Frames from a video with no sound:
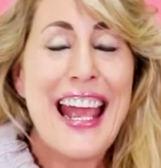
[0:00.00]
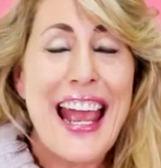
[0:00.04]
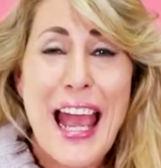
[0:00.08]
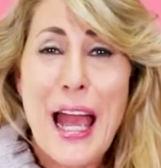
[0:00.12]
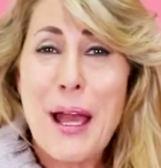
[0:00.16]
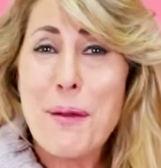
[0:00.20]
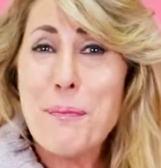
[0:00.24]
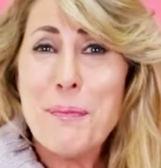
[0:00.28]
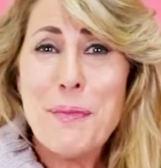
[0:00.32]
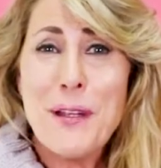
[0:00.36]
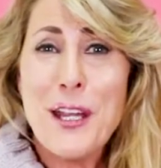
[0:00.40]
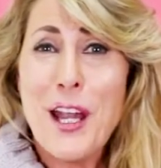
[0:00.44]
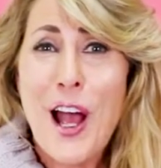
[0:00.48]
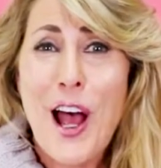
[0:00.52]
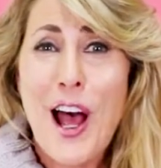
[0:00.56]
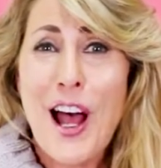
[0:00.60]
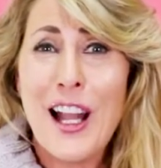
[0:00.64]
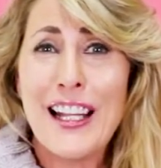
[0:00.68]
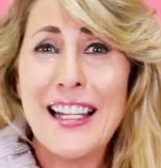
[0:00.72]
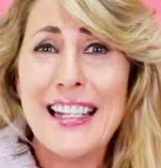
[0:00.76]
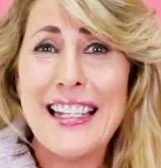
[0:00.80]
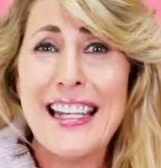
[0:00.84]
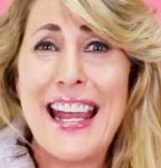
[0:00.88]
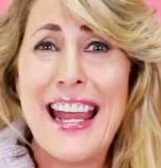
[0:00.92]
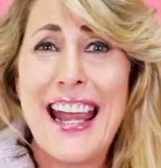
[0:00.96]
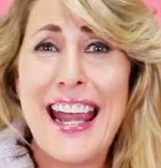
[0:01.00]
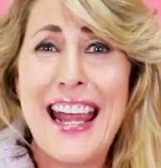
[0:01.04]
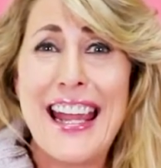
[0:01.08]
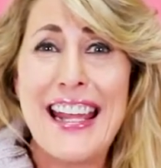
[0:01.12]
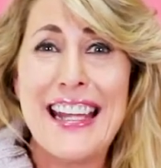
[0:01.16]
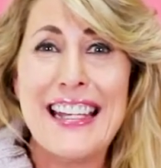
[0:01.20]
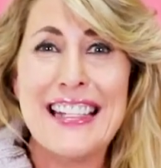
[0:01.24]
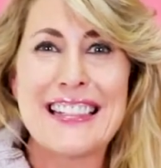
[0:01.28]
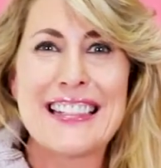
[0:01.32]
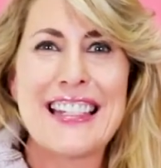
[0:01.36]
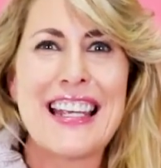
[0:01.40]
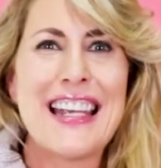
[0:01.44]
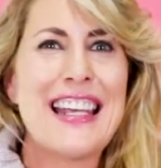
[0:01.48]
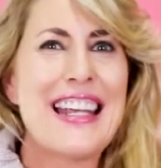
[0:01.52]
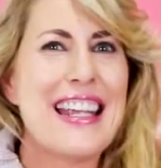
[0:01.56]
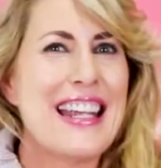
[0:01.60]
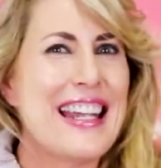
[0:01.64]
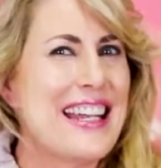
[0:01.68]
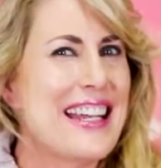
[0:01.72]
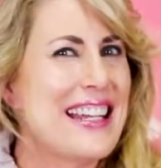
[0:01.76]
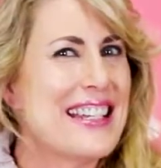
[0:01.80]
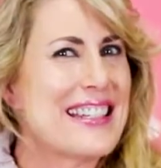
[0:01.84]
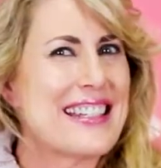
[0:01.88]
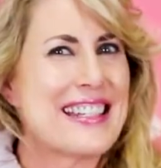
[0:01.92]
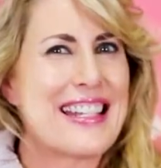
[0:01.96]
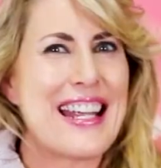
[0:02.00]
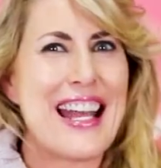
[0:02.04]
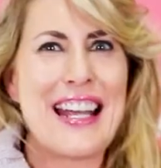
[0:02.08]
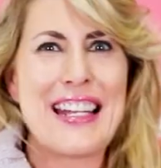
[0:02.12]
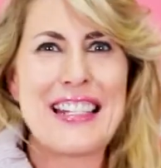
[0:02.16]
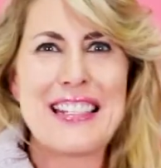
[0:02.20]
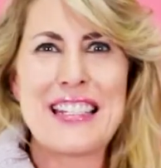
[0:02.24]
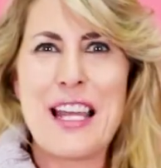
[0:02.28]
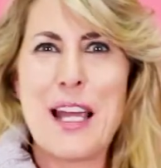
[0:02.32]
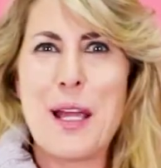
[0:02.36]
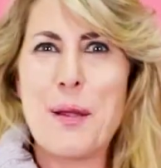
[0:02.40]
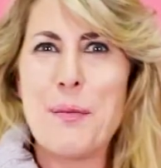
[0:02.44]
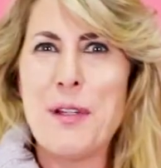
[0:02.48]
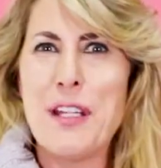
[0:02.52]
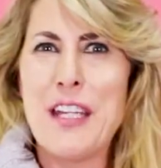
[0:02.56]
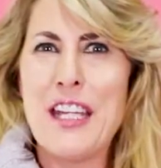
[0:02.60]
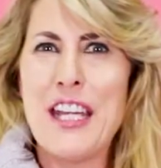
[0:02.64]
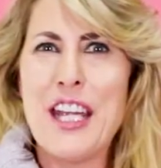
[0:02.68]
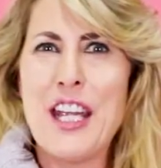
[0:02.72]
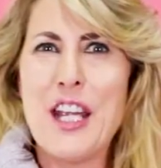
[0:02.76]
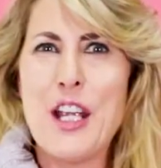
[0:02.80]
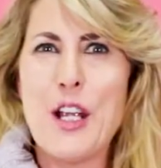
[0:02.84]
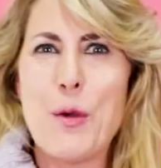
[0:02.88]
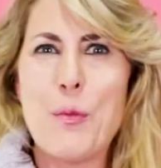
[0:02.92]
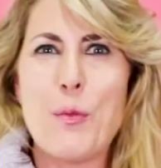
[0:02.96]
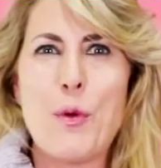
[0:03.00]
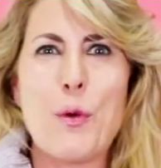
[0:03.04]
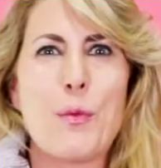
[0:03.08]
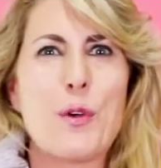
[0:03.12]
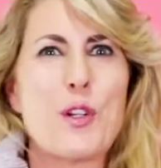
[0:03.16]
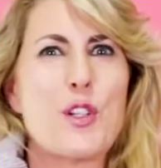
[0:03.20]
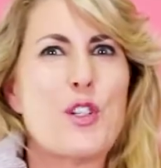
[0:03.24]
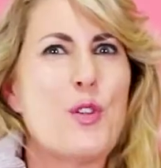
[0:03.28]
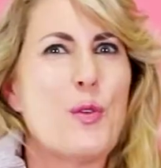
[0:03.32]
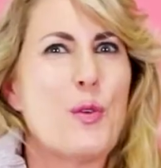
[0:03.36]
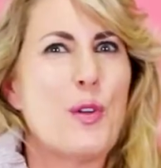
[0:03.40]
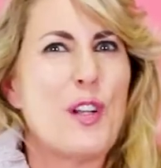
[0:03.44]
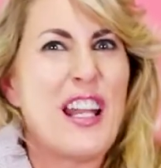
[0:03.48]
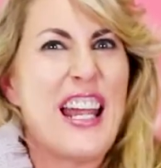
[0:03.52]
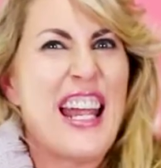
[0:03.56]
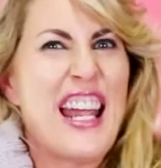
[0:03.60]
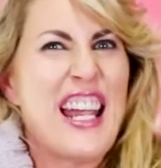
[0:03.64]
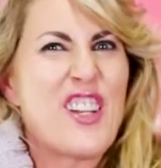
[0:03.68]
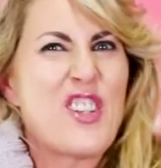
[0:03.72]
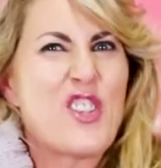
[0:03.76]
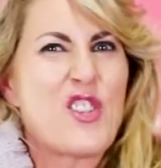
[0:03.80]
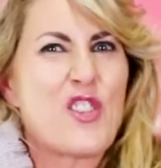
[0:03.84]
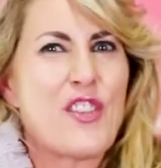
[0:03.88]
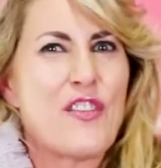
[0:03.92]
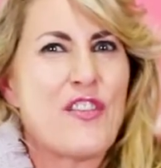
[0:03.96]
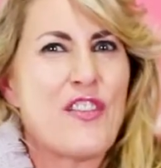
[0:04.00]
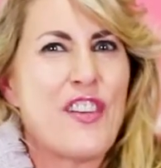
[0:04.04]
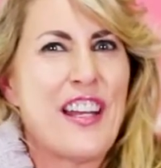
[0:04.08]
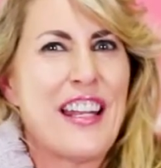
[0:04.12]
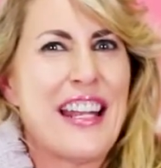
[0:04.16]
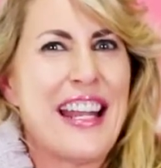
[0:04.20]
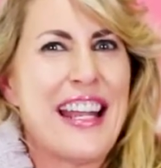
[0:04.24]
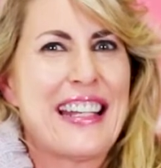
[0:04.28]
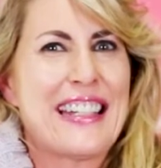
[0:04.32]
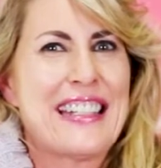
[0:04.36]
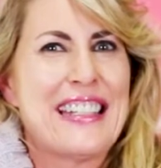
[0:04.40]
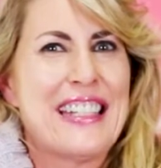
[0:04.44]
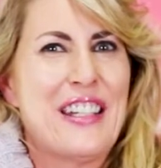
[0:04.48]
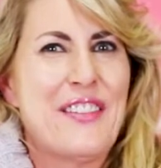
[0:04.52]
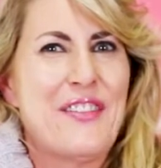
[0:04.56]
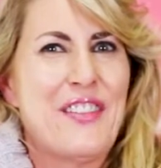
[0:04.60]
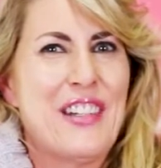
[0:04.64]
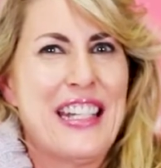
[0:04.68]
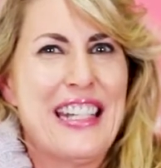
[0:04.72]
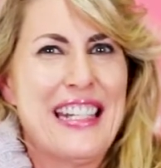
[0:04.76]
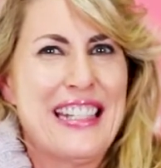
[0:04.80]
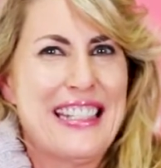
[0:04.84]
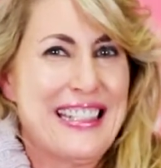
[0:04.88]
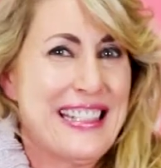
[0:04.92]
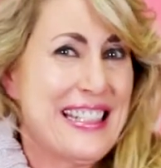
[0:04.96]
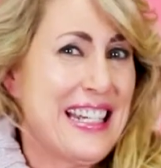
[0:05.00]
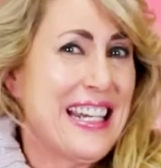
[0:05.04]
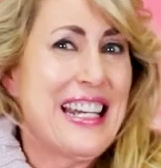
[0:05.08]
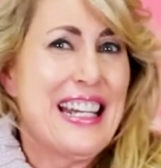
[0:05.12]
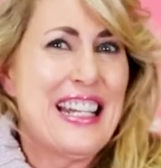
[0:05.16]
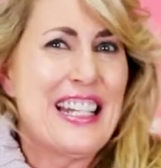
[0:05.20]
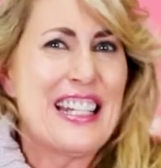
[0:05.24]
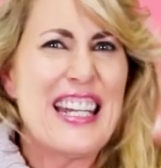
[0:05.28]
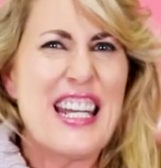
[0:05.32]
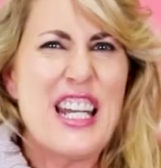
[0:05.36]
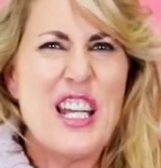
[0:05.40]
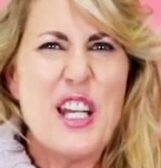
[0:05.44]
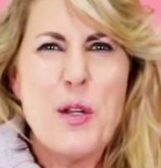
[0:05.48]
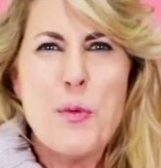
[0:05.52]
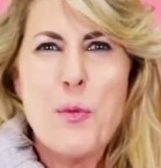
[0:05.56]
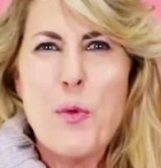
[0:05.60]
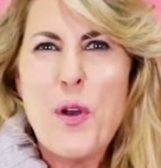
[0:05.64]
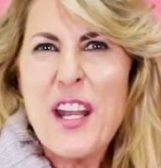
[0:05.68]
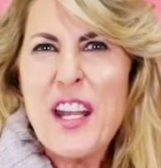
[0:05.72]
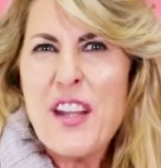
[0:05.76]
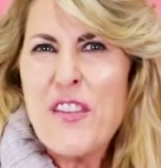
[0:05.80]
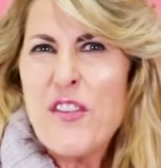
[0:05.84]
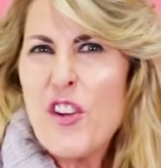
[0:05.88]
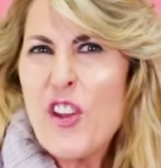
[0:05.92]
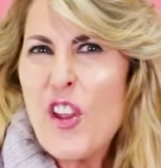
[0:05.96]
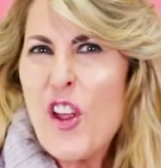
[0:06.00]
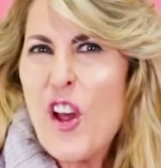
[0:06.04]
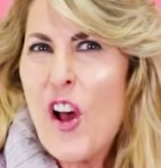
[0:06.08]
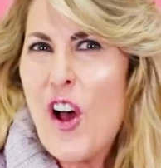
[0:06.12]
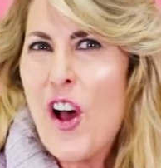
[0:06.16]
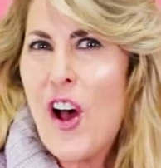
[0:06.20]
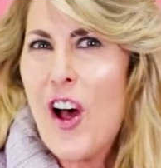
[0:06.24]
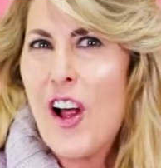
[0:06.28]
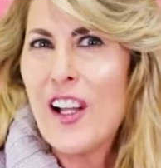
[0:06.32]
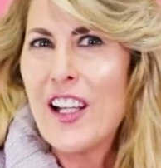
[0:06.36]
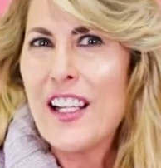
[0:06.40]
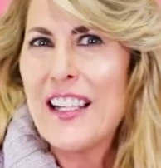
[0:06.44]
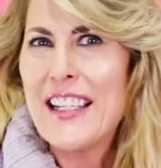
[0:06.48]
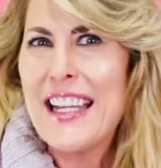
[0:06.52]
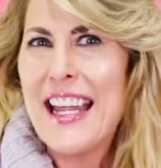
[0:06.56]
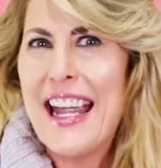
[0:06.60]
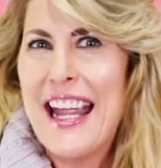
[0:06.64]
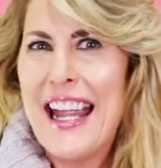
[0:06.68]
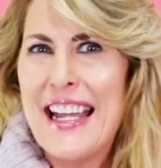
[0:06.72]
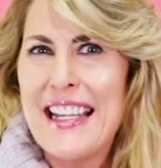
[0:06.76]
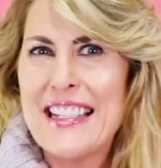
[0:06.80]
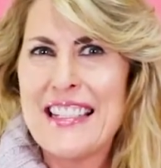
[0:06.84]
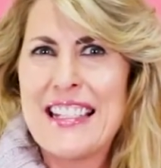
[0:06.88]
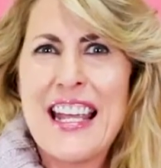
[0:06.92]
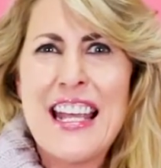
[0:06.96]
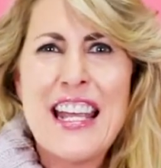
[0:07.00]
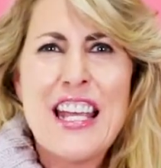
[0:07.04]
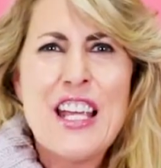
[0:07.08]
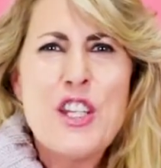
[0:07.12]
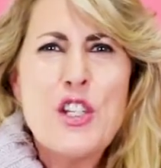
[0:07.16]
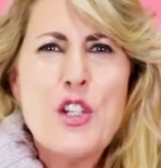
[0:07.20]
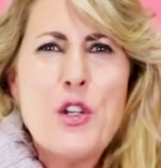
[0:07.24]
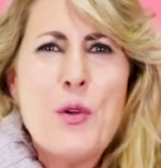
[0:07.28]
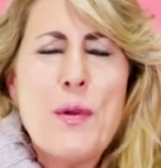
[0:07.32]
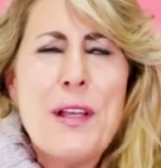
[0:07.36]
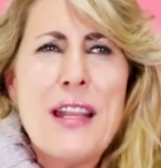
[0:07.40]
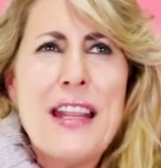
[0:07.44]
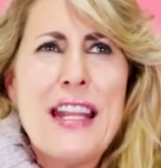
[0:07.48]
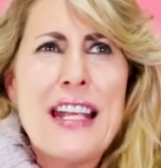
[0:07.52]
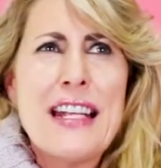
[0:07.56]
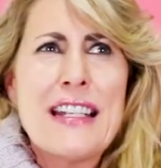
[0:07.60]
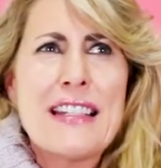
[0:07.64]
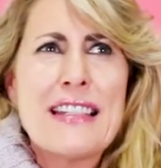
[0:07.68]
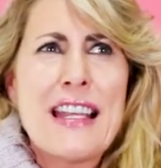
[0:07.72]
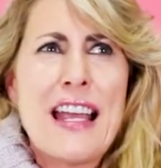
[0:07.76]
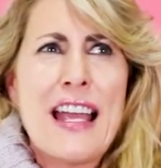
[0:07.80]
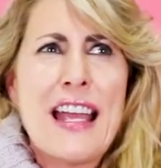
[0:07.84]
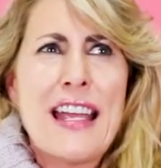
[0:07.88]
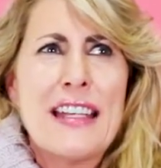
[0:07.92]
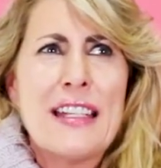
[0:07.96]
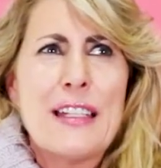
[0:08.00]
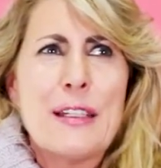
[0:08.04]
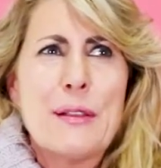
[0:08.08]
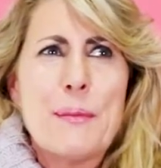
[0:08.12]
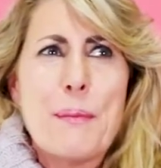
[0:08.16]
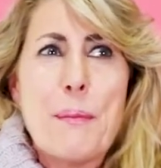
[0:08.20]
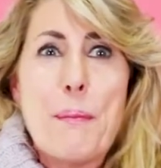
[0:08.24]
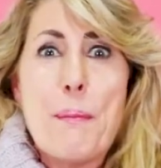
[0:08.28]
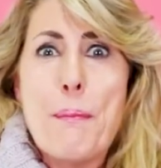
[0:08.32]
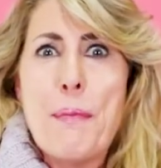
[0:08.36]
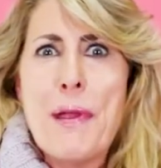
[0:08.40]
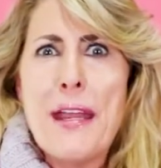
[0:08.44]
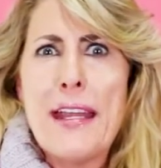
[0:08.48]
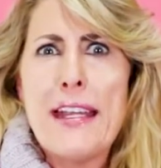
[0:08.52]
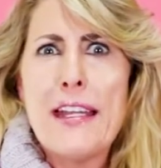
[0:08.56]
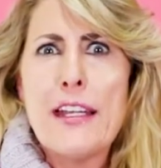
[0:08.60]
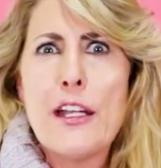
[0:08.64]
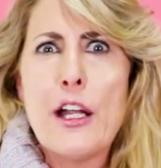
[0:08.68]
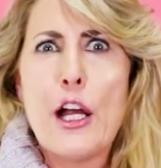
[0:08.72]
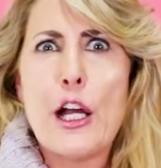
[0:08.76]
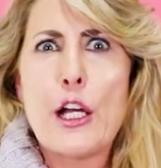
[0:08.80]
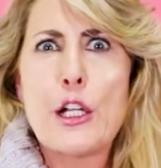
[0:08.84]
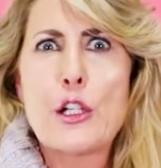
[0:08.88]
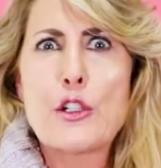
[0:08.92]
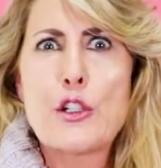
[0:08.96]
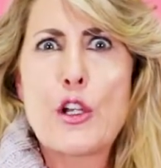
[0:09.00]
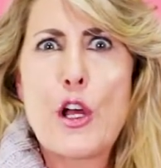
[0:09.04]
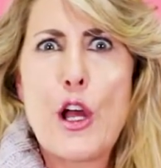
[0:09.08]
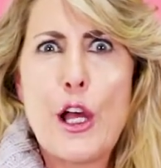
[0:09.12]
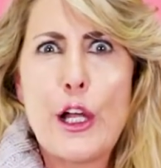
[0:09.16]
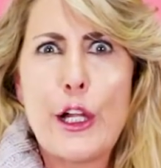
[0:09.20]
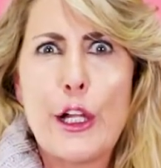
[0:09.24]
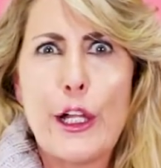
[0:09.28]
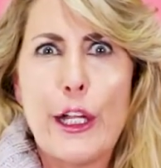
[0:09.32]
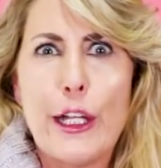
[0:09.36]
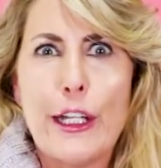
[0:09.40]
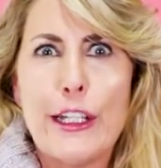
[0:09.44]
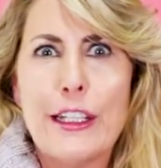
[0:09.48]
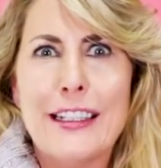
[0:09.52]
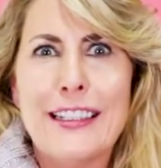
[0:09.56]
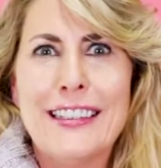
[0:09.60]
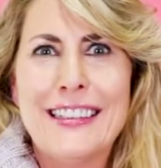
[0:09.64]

Happy holidays! It's that time of year when we're doing extra fun activities, getting ready for the holidays, doing things like making hot chocolate.